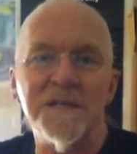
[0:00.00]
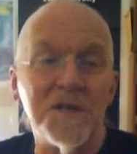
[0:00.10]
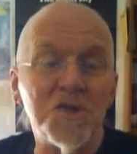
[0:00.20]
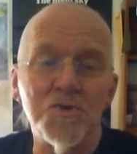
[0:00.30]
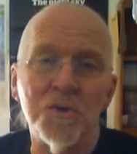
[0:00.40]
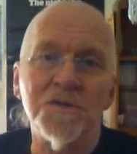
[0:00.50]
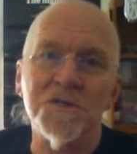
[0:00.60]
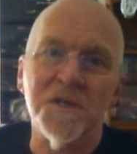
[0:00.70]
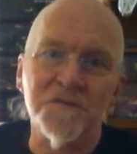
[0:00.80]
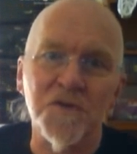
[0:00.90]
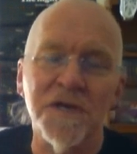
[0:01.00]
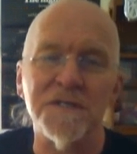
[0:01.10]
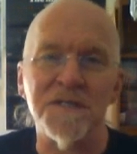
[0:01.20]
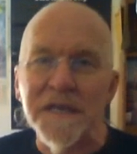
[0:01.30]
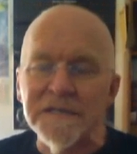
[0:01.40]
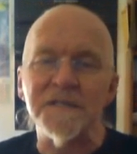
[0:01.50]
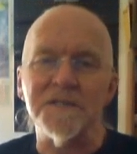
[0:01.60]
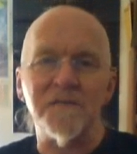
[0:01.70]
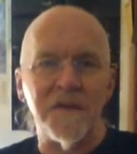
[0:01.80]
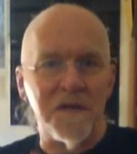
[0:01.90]
that astrologers have translated
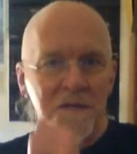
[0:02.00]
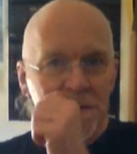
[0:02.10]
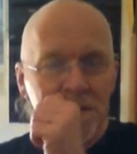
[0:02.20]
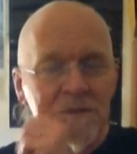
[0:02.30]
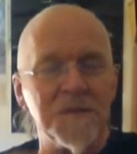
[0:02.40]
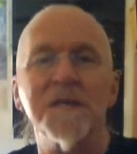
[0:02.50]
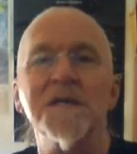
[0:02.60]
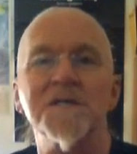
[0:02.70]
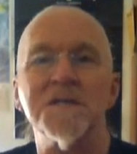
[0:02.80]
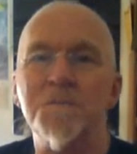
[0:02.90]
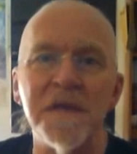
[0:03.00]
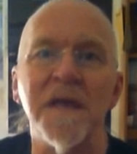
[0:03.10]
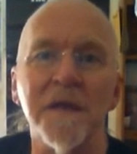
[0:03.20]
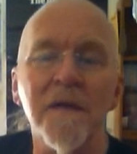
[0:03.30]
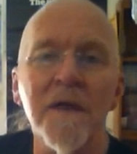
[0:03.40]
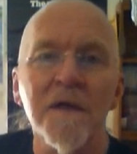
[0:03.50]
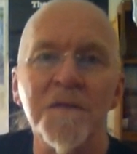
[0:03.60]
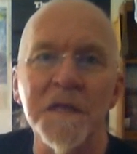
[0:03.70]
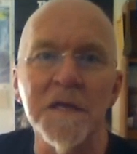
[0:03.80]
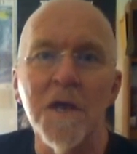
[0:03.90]
in the last 30 years as being
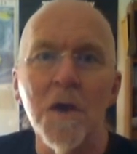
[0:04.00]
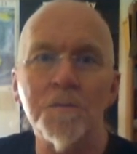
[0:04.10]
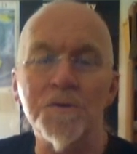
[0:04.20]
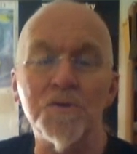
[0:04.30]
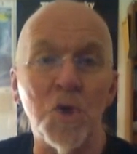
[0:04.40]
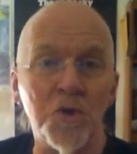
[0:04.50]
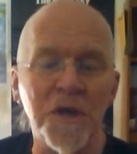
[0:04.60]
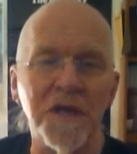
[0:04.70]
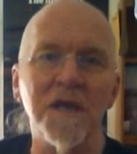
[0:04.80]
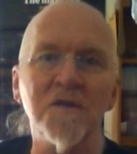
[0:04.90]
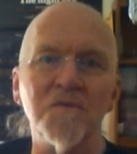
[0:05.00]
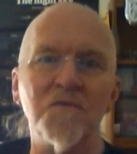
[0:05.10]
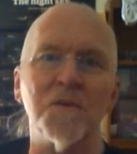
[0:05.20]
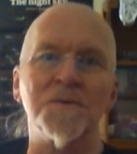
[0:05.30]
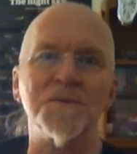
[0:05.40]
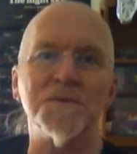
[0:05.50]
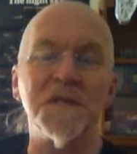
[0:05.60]
the Plutonic influence.